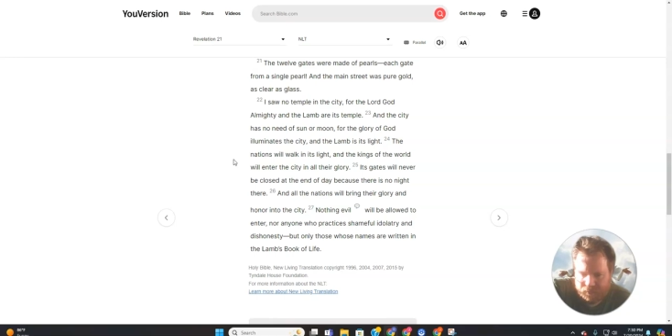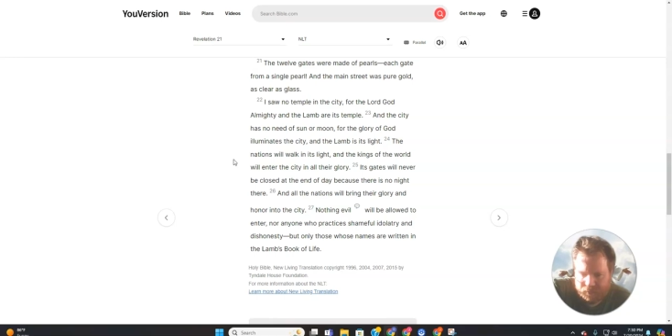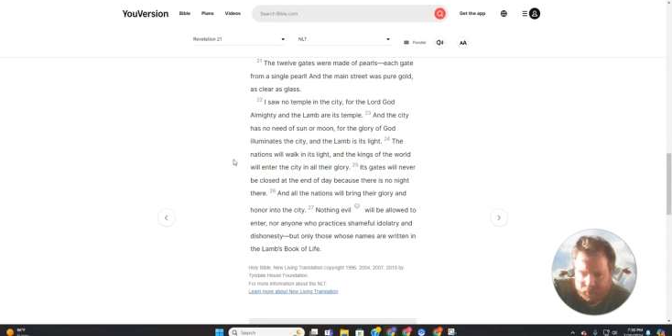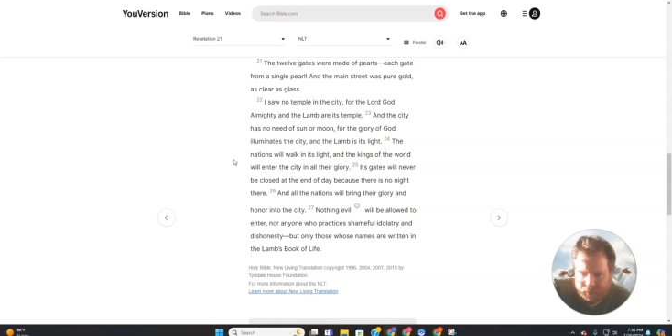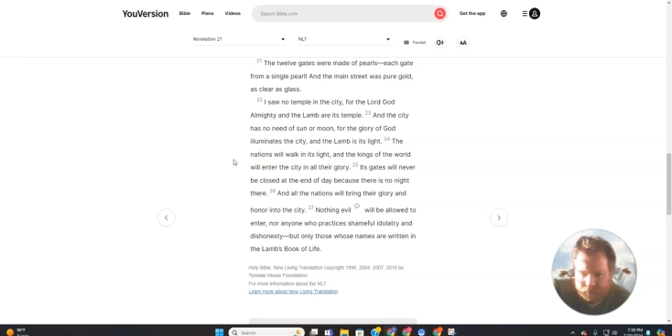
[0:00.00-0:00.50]
for
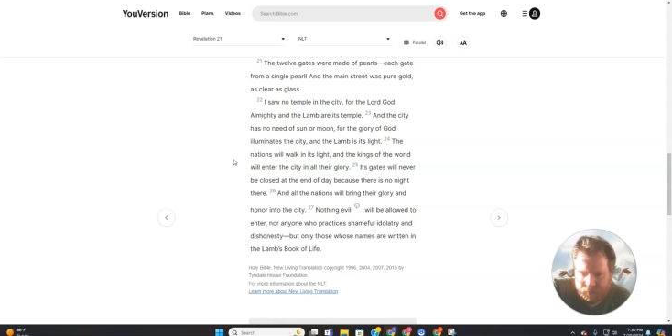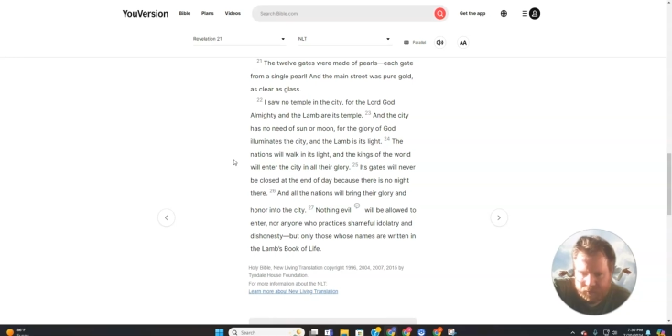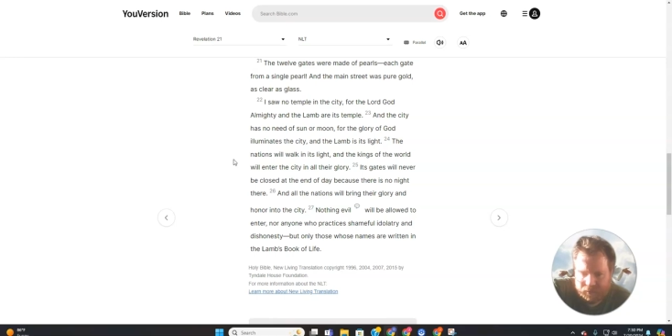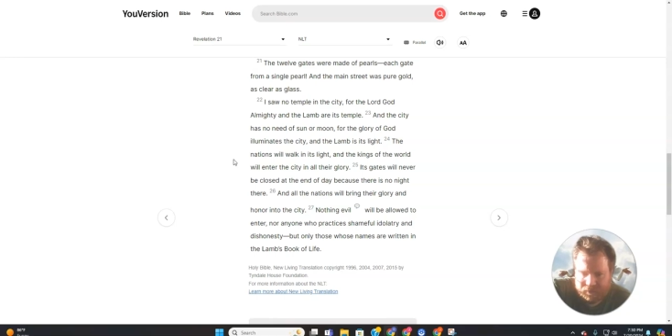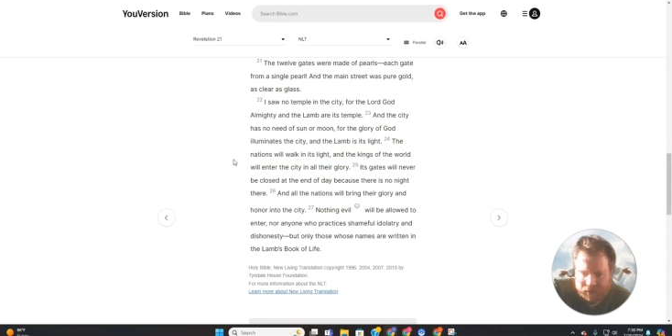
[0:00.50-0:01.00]
the
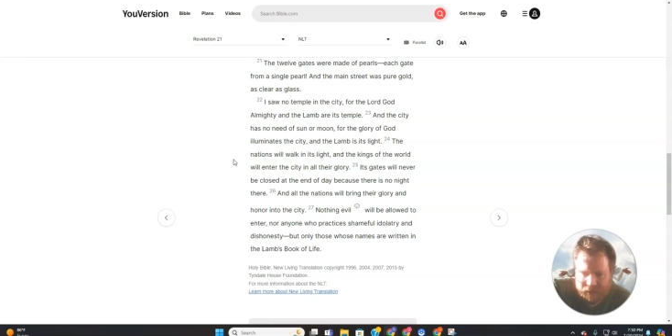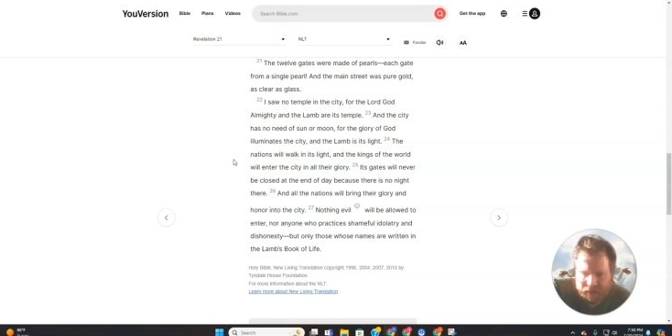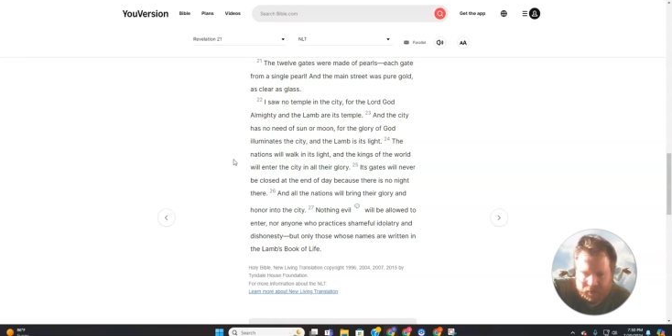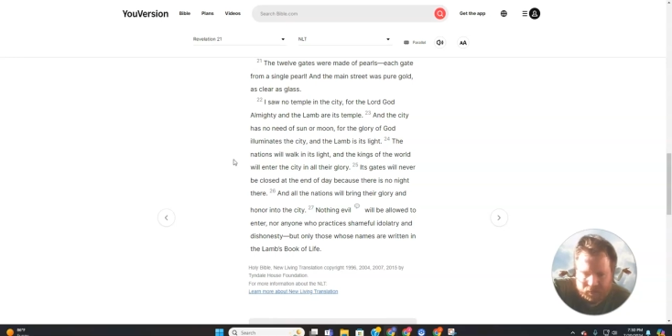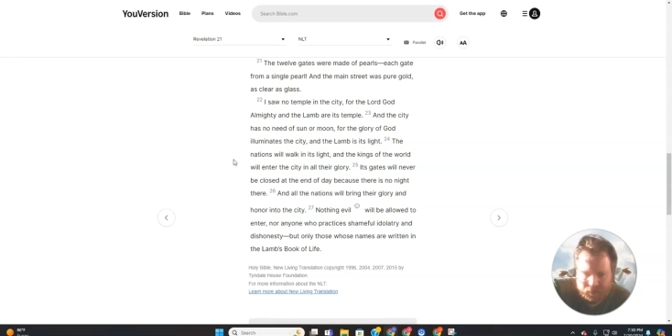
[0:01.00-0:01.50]
glory of
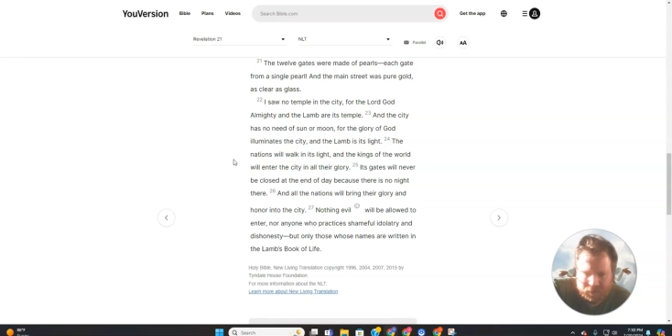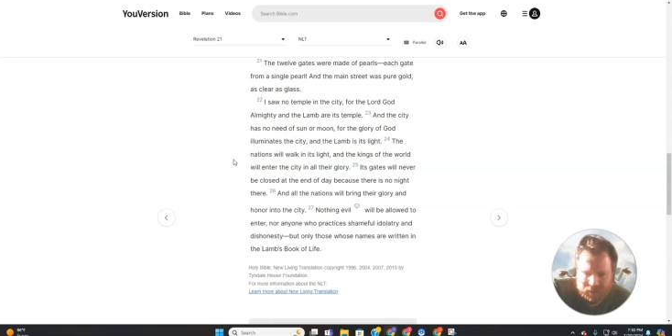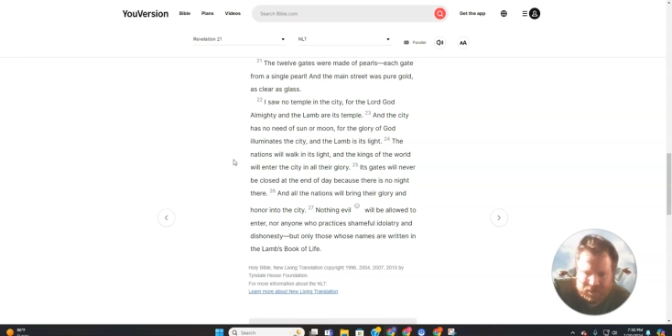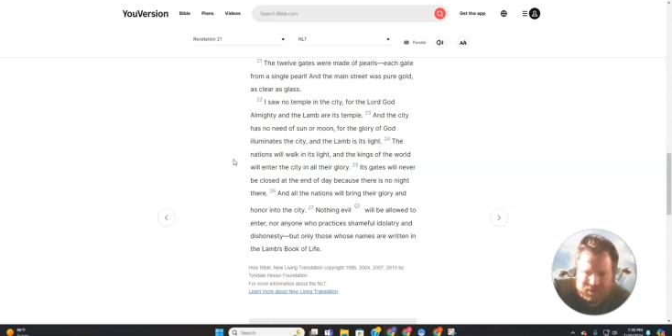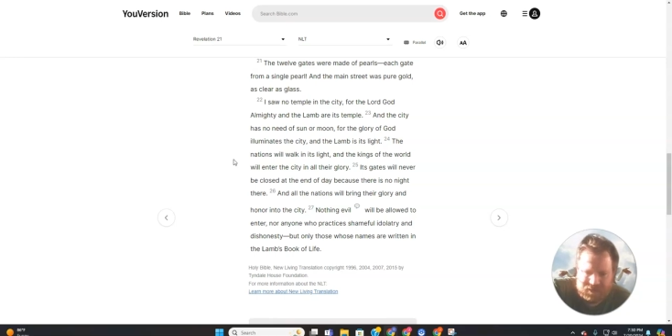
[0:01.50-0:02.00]
God
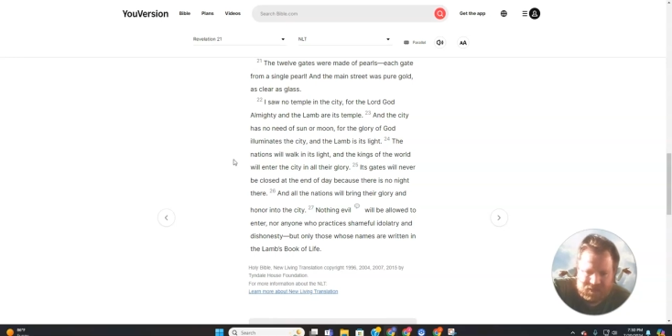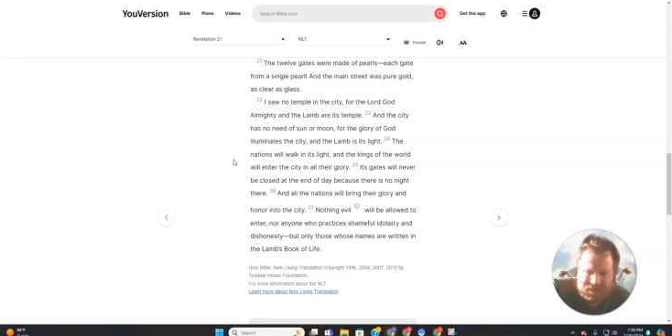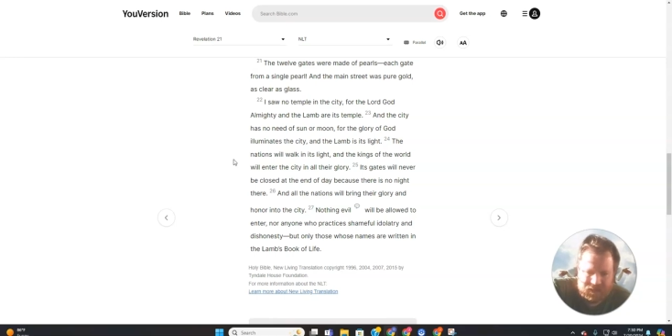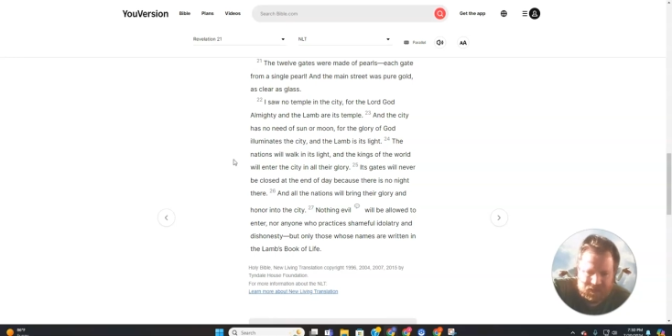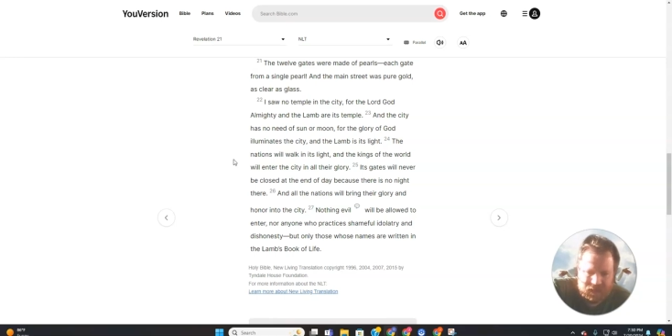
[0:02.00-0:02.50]
illuminates the
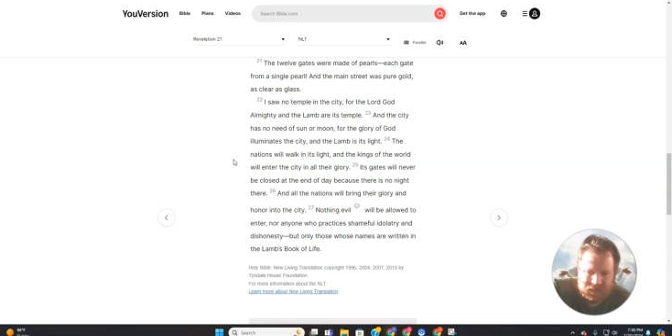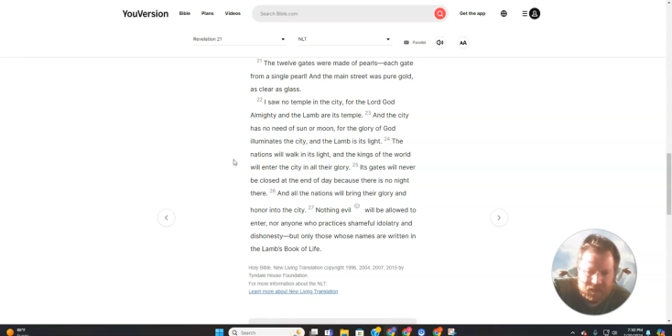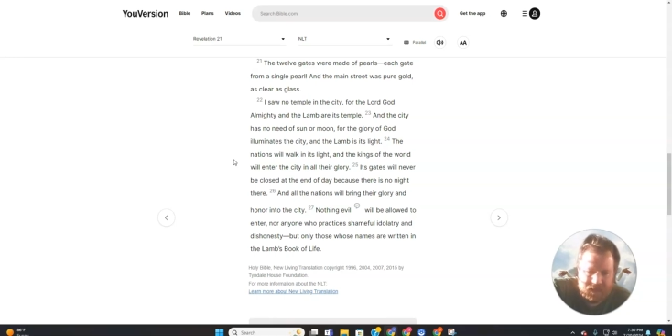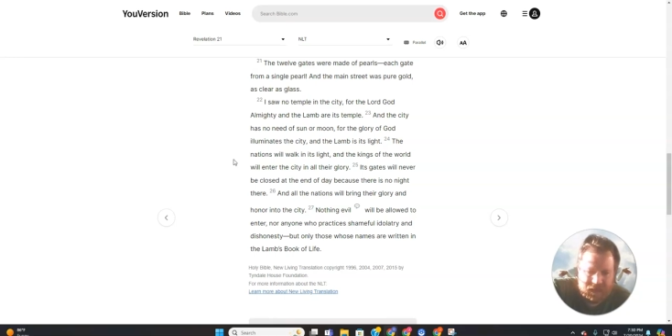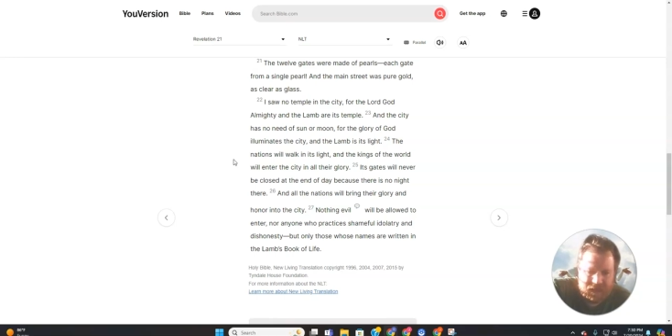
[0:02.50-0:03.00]
city, and the
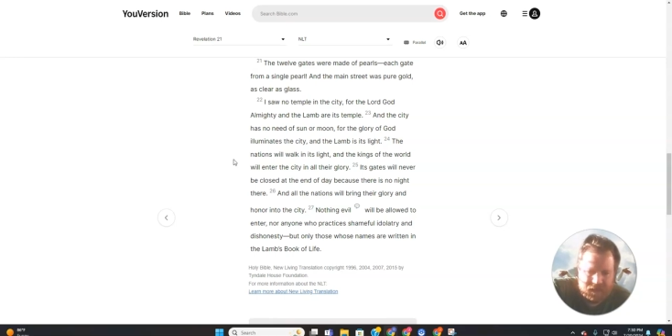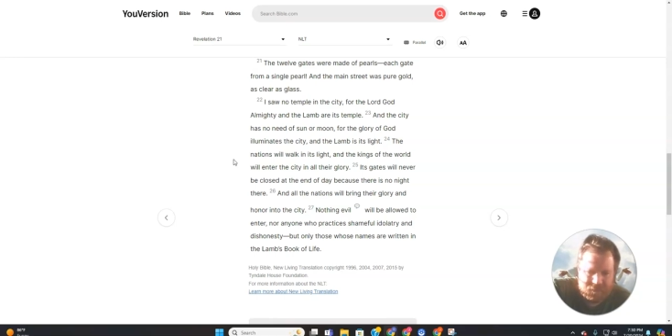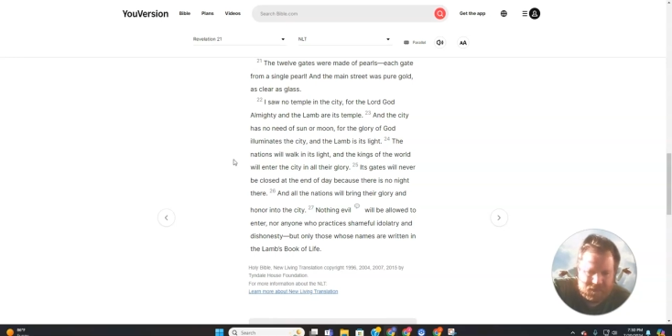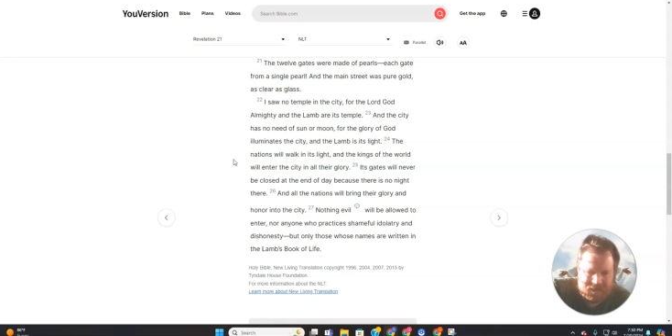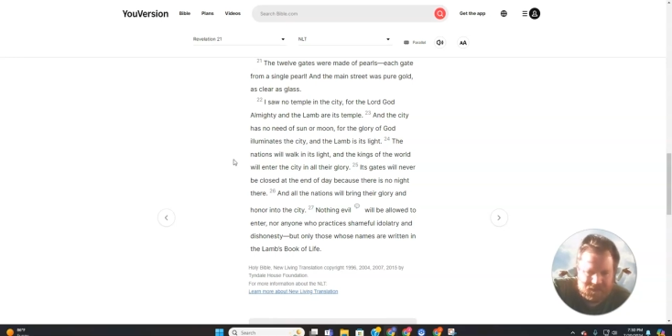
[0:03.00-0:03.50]

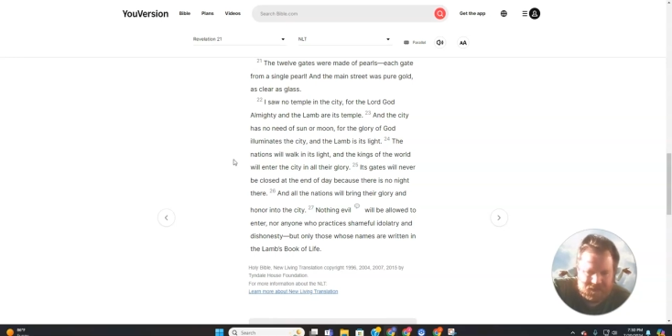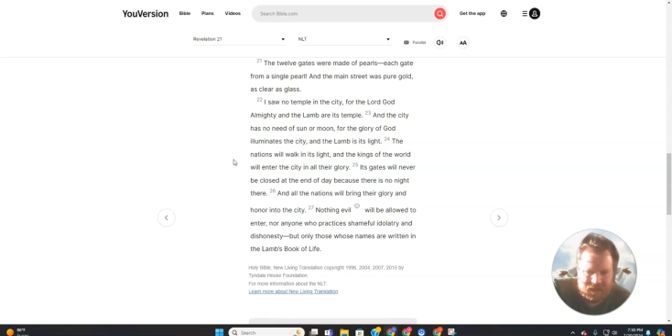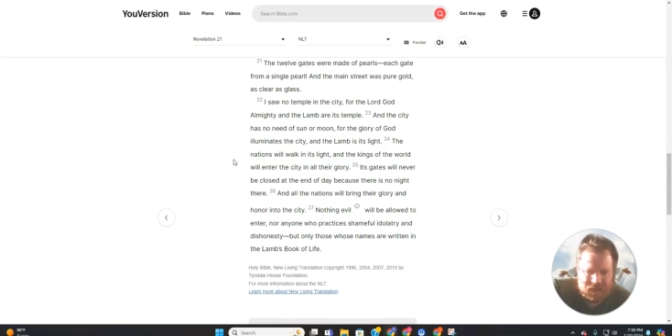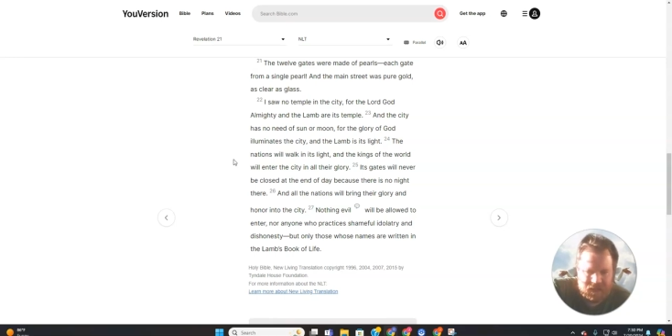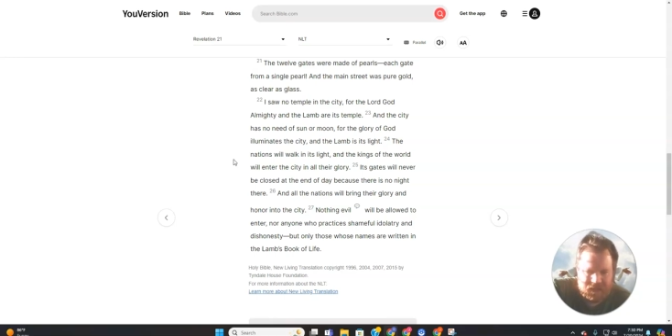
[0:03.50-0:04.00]
Lamb is its
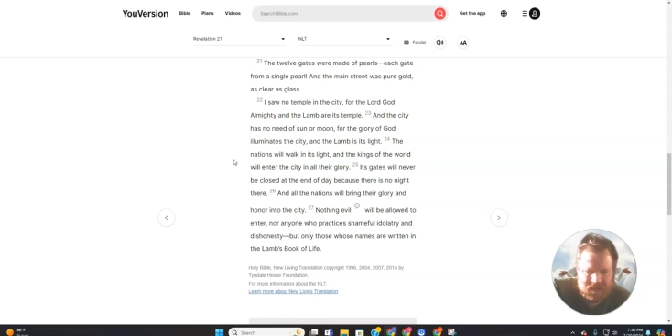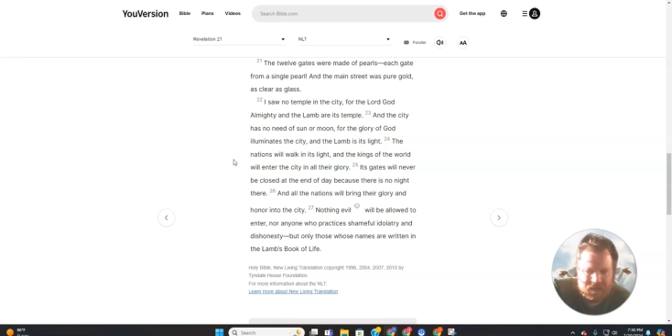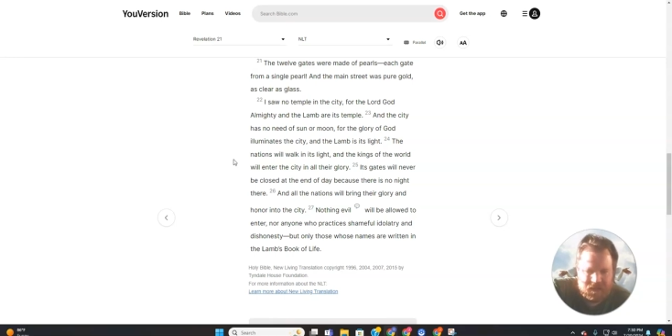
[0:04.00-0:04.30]
light.